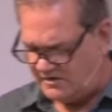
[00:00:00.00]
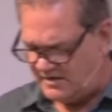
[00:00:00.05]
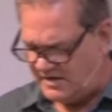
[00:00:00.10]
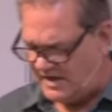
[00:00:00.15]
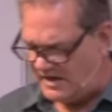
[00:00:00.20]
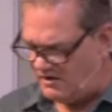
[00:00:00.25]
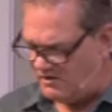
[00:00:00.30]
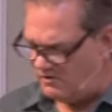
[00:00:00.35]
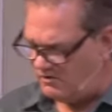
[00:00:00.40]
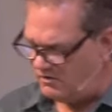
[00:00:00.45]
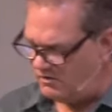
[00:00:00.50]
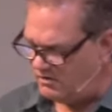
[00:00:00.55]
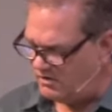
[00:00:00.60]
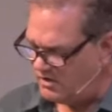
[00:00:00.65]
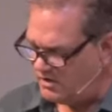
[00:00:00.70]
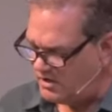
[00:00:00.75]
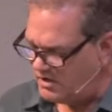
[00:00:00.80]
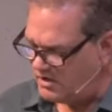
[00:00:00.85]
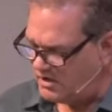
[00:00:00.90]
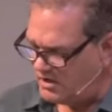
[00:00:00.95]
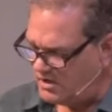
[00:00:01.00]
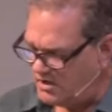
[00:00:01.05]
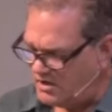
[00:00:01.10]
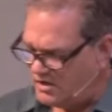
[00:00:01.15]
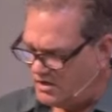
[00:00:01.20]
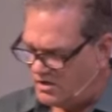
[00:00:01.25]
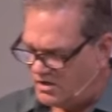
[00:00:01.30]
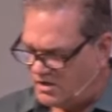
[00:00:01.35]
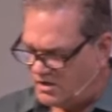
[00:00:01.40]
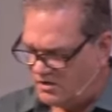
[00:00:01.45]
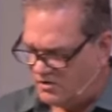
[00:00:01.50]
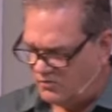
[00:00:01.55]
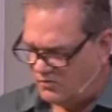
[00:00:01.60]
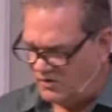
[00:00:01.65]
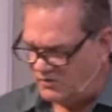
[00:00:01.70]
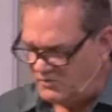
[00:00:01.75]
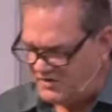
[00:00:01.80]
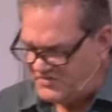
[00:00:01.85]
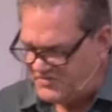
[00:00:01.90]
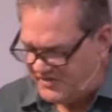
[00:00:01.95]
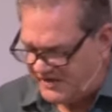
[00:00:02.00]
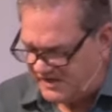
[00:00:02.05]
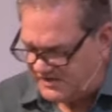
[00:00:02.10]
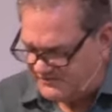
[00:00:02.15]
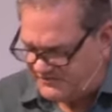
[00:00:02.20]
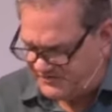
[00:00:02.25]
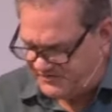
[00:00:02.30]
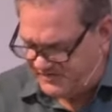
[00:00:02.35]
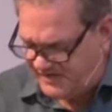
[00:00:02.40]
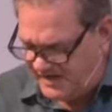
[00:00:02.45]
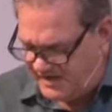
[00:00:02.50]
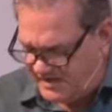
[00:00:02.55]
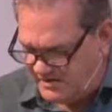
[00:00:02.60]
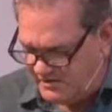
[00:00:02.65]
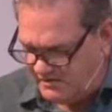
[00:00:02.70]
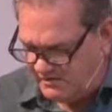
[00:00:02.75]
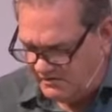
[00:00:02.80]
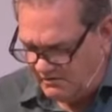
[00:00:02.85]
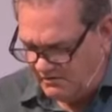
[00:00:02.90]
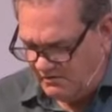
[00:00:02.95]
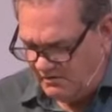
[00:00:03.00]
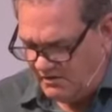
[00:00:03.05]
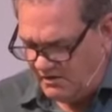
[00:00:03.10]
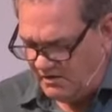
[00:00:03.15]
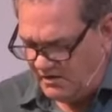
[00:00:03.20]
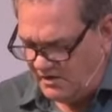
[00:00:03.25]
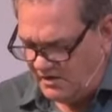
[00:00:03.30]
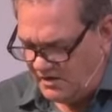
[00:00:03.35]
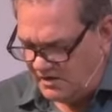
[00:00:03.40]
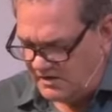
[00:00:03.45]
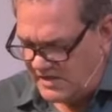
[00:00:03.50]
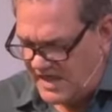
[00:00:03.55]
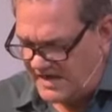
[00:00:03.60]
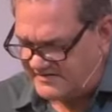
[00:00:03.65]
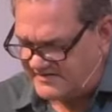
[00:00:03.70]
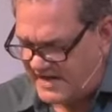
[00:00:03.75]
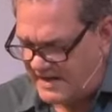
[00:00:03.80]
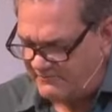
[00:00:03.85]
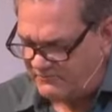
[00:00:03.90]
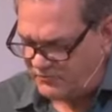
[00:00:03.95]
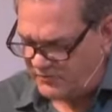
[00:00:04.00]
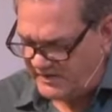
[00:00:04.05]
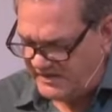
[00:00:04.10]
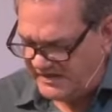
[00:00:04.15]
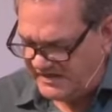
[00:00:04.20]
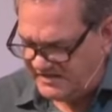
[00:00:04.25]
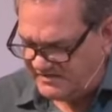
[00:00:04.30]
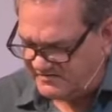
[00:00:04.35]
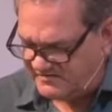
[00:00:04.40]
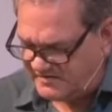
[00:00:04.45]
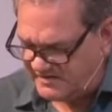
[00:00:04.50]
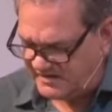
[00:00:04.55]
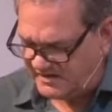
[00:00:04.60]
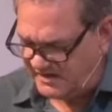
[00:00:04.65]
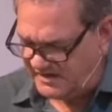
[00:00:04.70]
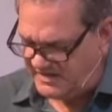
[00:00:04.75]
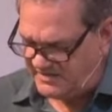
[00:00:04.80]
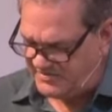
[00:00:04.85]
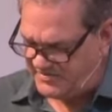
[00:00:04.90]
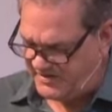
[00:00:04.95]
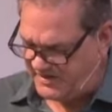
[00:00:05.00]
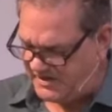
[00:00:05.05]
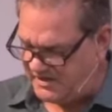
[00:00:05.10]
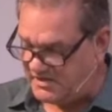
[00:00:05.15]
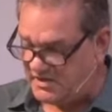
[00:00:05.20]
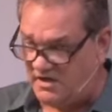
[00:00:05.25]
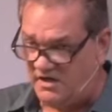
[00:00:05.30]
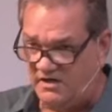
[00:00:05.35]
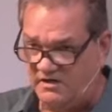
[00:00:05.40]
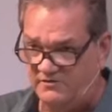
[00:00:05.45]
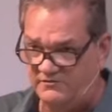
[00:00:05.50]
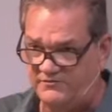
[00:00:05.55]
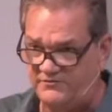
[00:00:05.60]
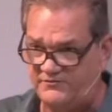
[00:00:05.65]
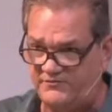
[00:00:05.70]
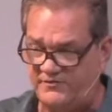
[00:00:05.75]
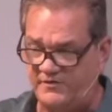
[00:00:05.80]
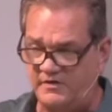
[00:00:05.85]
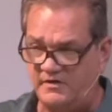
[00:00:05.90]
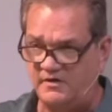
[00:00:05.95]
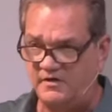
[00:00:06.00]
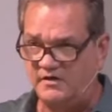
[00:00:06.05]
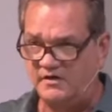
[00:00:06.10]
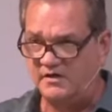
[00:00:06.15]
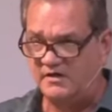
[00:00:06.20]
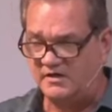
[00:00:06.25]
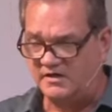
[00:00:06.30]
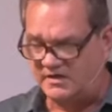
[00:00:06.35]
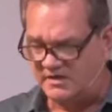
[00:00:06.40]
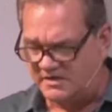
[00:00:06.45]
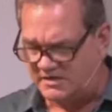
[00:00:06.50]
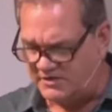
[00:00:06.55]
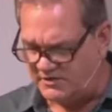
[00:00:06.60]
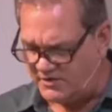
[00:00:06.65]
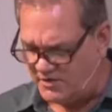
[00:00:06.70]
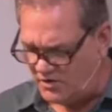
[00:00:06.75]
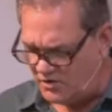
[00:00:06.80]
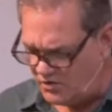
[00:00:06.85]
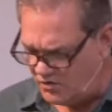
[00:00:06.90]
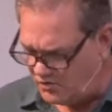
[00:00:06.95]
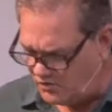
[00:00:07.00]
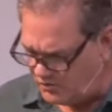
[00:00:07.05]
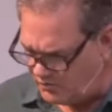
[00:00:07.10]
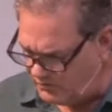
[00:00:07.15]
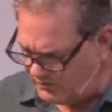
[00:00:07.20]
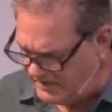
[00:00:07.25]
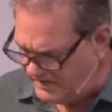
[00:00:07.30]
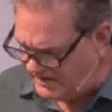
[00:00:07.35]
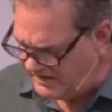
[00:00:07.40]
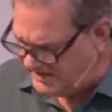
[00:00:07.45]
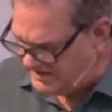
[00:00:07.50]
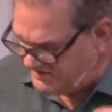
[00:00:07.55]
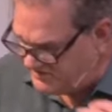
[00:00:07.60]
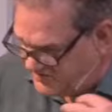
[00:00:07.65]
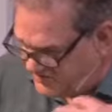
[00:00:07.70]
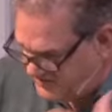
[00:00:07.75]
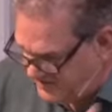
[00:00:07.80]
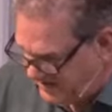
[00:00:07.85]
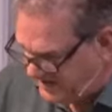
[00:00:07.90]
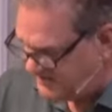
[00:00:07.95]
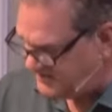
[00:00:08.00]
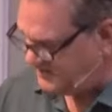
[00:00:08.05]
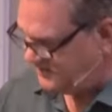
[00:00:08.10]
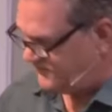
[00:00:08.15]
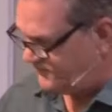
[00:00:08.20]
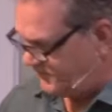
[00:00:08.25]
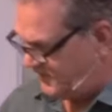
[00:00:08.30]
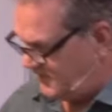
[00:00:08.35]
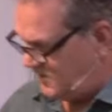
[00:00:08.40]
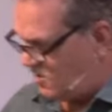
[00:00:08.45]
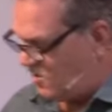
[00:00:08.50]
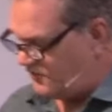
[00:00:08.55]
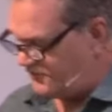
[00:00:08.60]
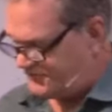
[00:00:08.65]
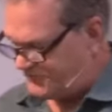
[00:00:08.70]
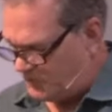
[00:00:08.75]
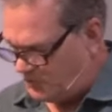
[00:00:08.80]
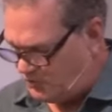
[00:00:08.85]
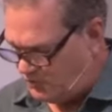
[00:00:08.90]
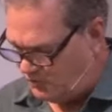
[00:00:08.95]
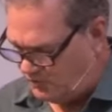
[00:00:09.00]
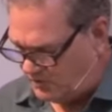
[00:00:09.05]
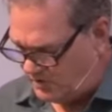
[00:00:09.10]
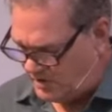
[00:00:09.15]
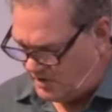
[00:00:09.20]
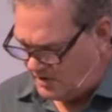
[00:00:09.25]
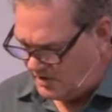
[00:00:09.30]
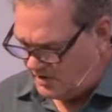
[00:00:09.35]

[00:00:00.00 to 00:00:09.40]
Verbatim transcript: Now, when we think of sin, a lot of times we instantly think of you know, we instinctively also